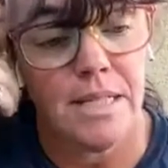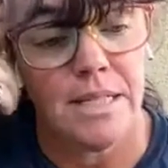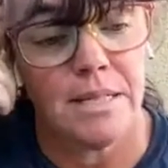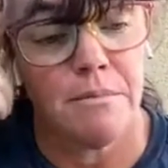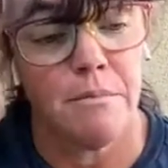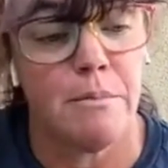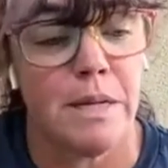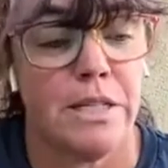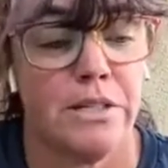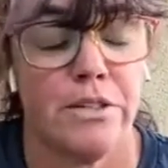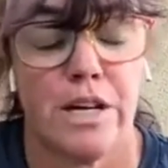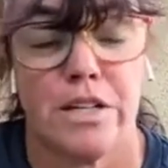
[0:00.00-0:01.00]
some of my
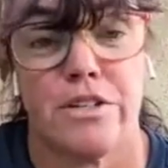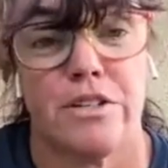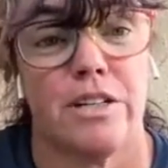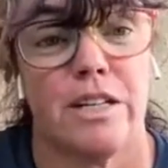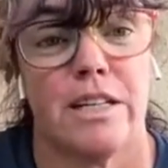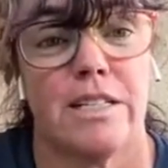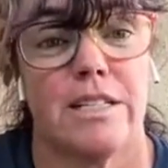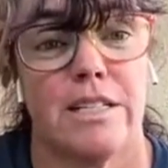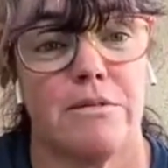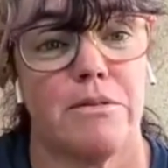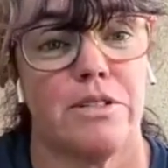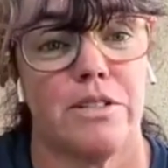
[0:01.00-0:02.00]
international clients,
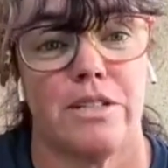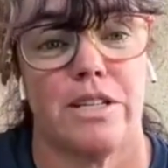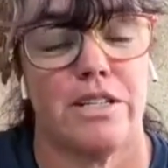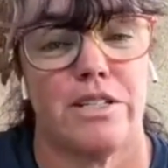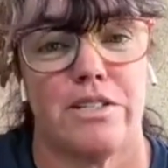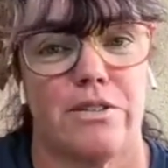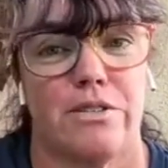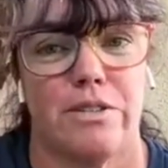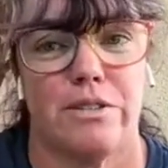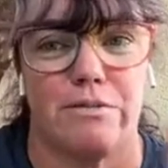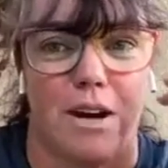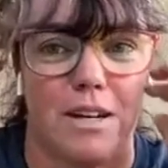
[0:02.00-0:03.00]
they were ju- they just
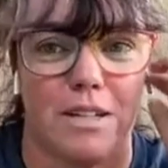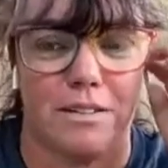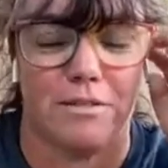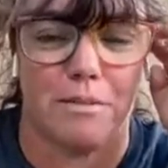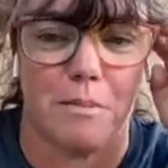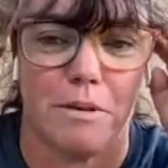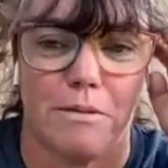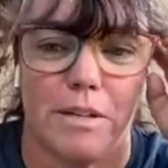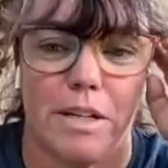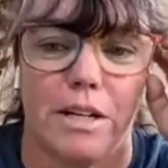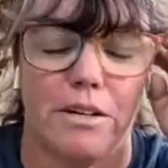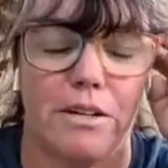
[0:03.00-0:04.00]
totally rocked it from over
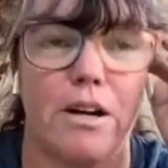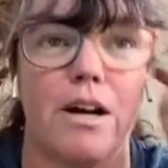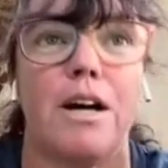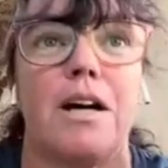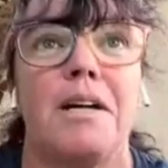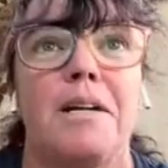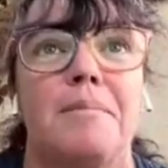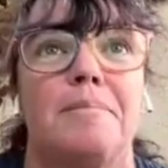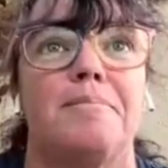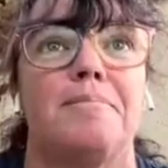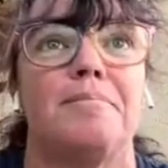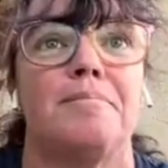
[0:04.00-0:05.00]
there.
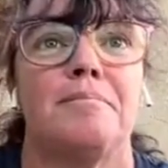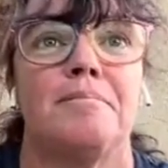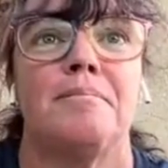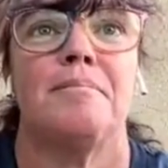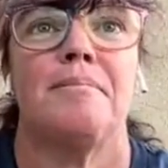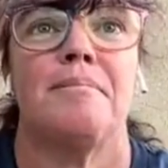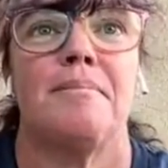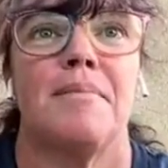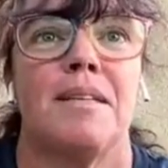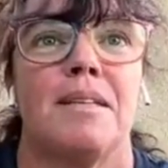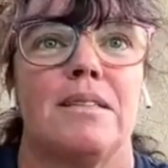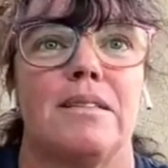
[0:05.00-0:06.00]
Um,
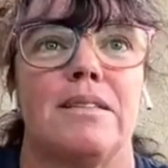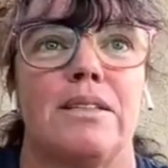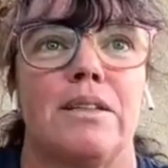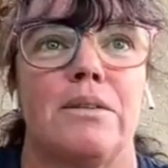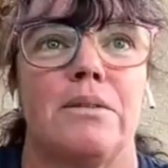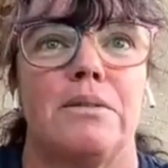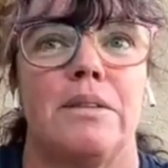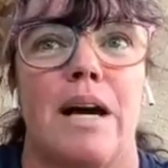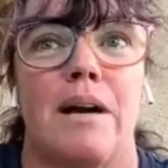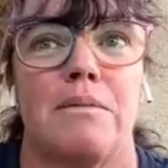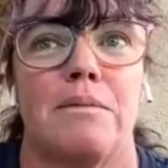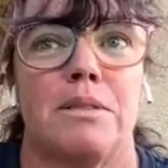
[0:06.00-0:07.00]
so
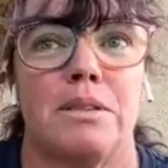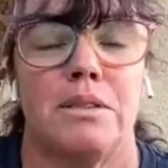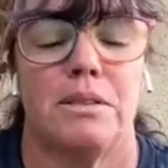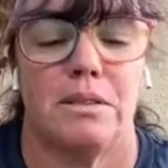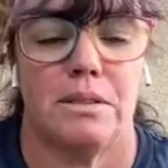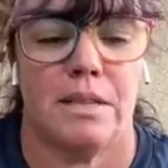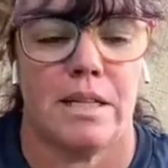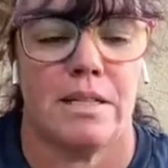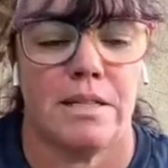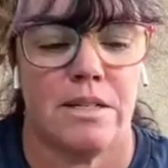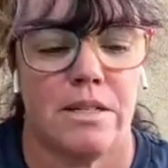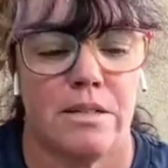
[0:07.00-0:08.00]
that was
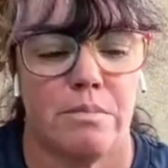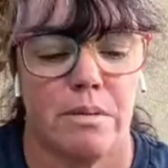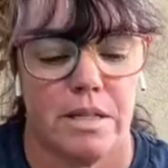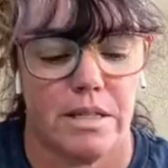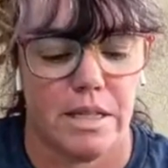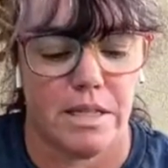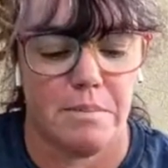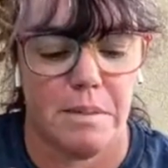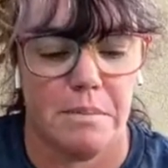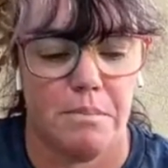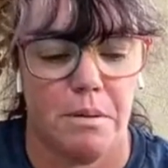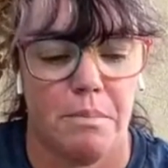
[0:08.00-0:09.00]
that's another place. That's
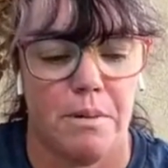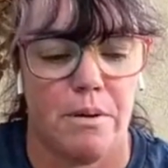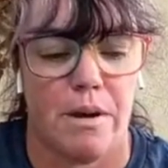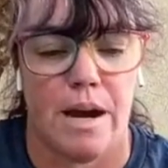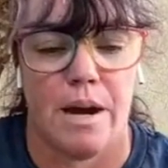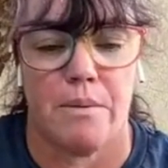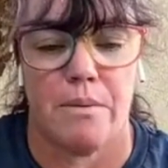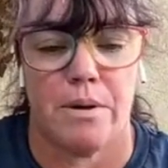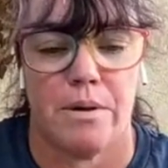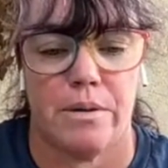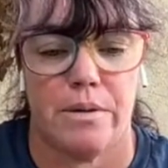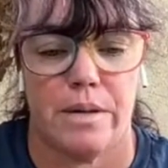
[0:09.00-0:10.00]
People Per
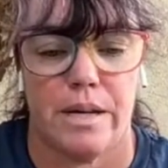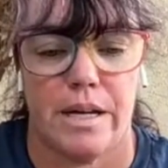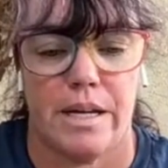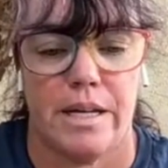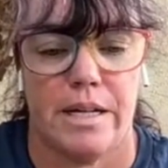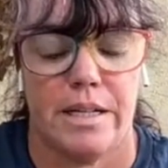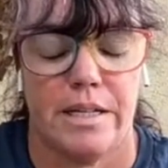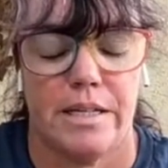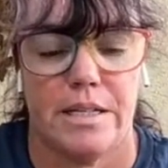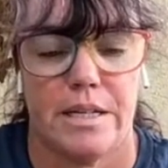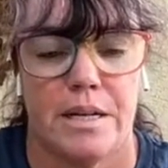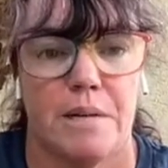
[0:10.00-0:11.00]
Hour.
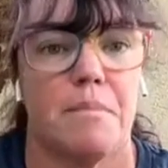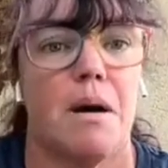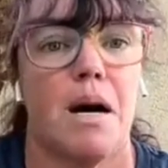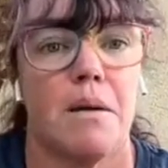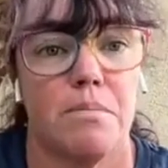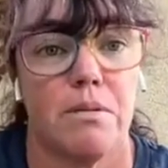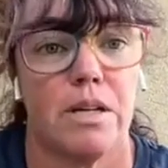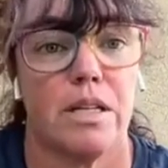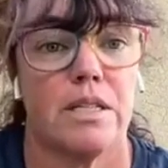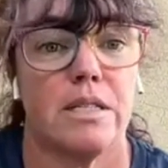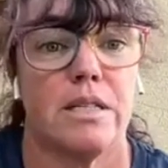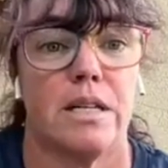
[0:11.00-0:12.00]
And um, Upwork
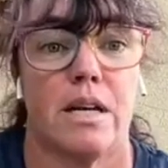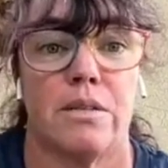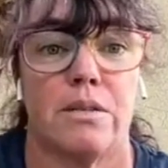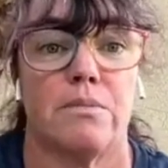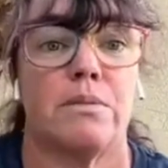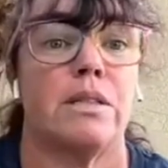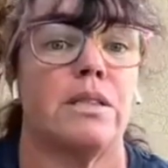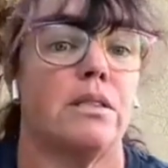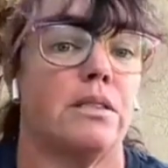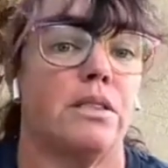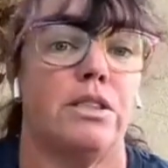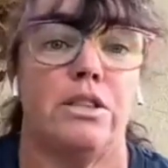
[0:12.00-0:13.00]
is the other one.
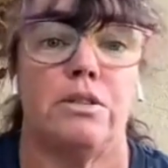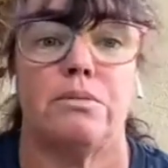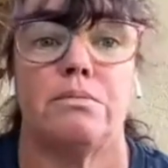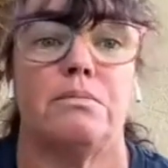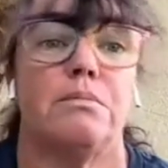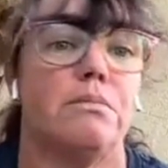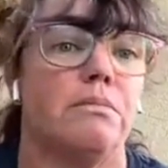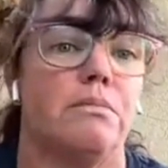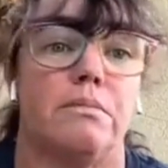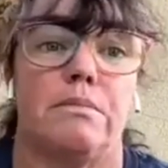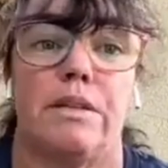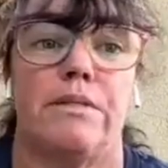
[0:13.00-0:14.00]
You know,
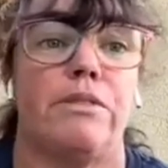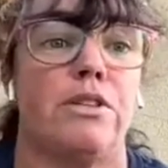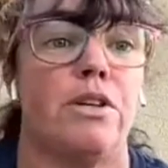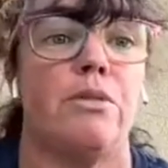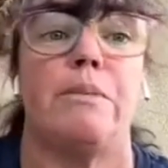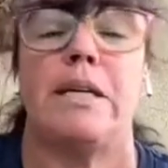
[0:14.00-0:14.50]
if you know